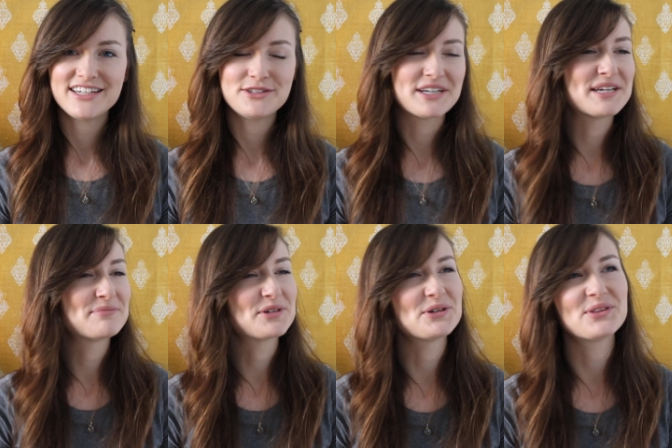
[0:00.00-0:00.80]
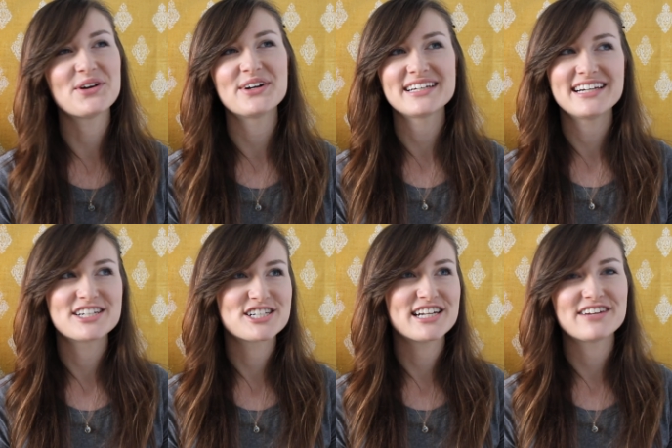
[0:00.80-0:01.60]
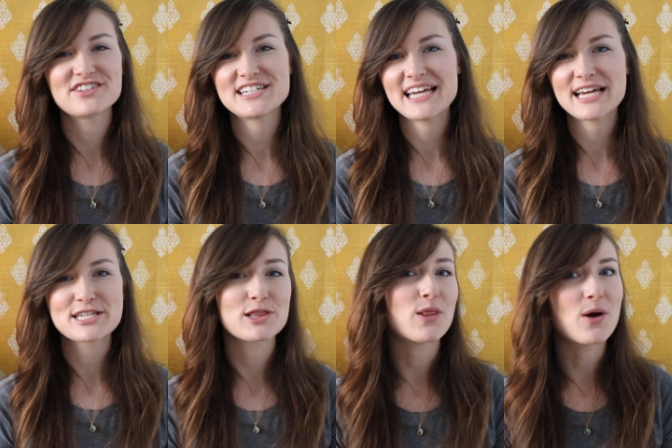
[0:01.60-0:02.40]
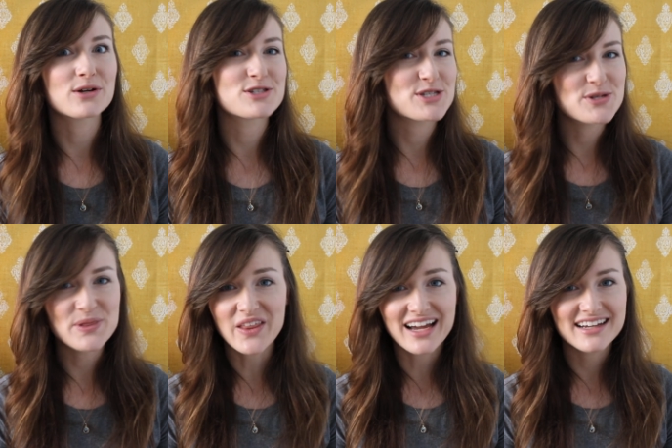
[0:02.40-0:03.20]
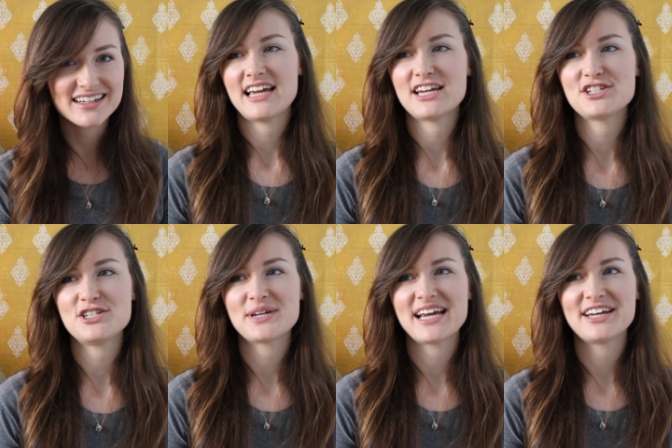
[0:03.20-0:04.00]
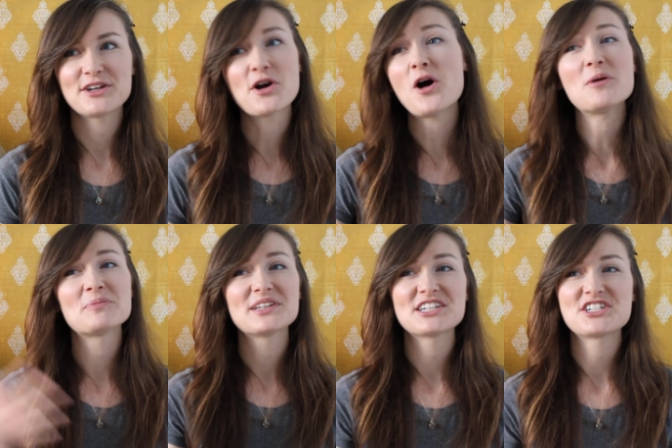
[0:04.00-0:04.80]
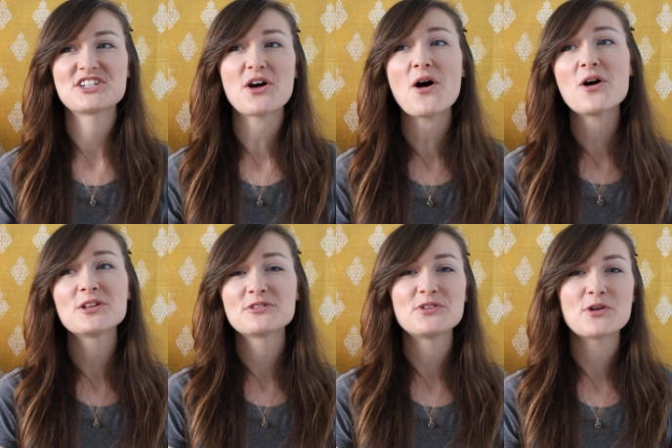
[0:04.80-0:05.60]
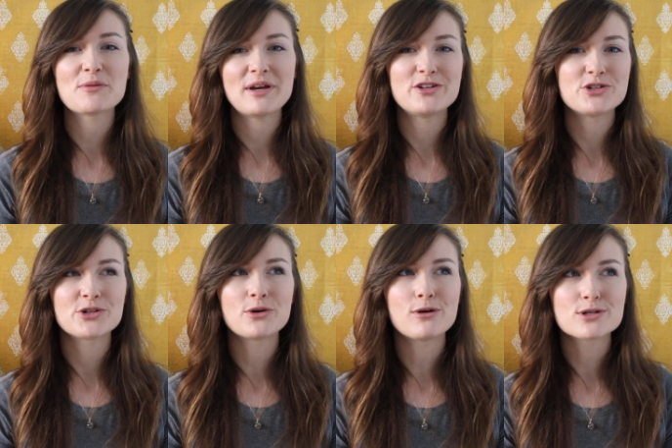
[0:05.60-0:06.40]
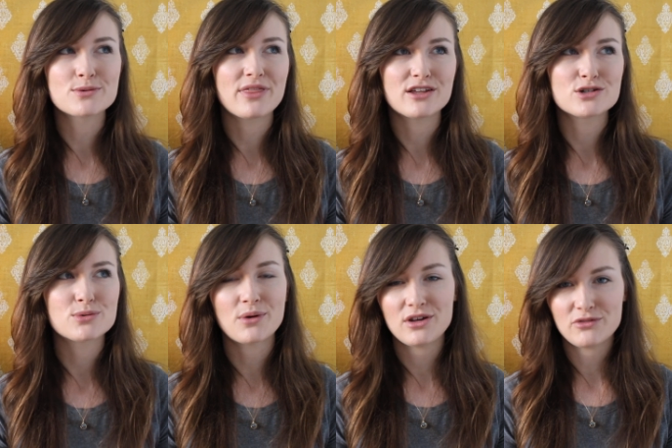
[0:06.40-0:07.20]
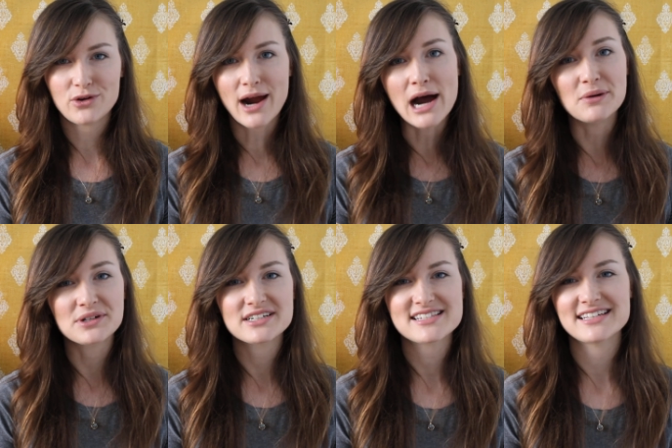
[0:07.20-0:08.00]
you can prolong each and every day as long as you like, and you can accomplish all of your major goals within 24 hours.